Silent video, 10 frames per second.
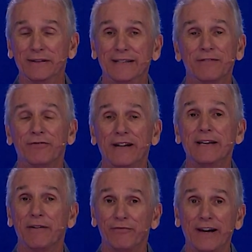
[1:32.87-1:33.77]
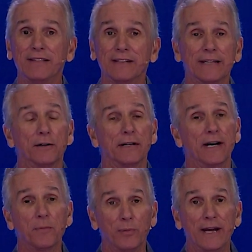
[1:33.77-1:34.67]
You, get you have faith to get on an
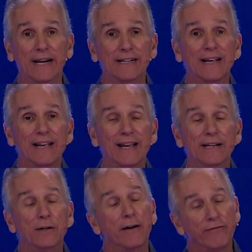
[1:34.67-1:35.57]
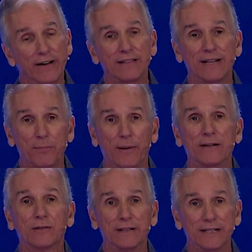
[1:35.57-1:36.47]
airplane, and you have faith that that
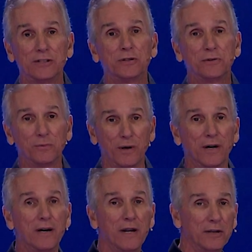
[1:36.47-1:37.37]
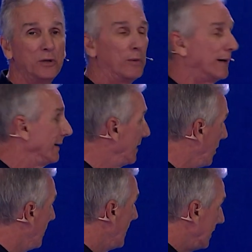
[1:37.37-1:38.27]
plane's going to get you to where you want to
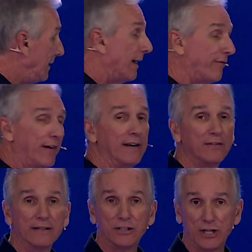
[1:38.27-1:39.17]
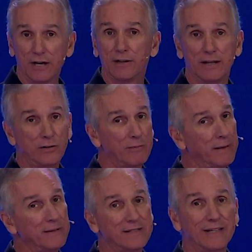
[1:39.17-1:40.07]
go. You have faith in a chair that you
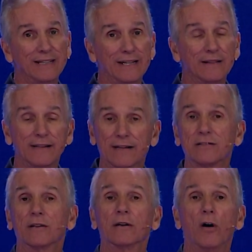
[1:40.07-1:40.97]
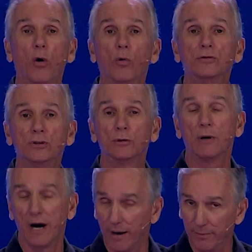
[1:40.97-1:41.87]
might be sitting in that is going to hold you
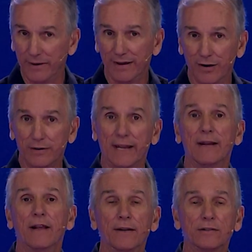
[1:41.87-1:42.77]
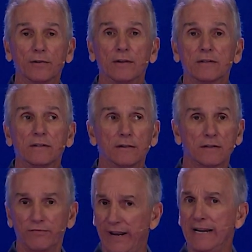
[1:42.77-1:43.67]
up. Okay, so there's,
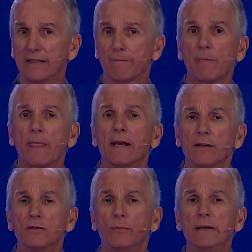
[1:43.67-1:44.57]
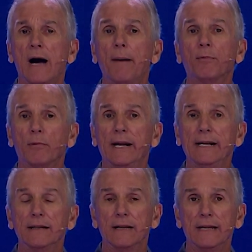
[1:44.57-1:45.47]
there's faith there's, we
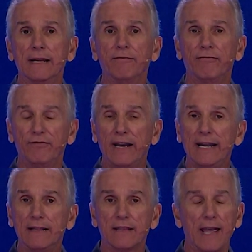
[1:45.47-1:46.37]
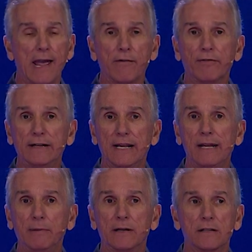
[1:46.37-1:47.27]
operate in faith every
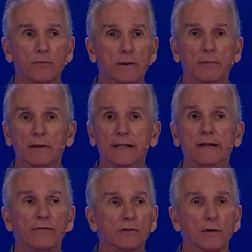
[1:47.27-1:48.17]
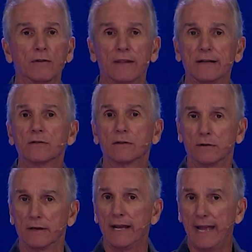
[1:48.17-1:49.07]
day because we believe certain things are
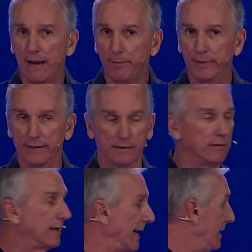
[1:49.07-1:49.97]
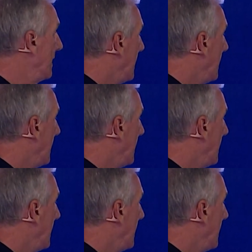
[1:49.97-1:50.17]
going to happen, okay?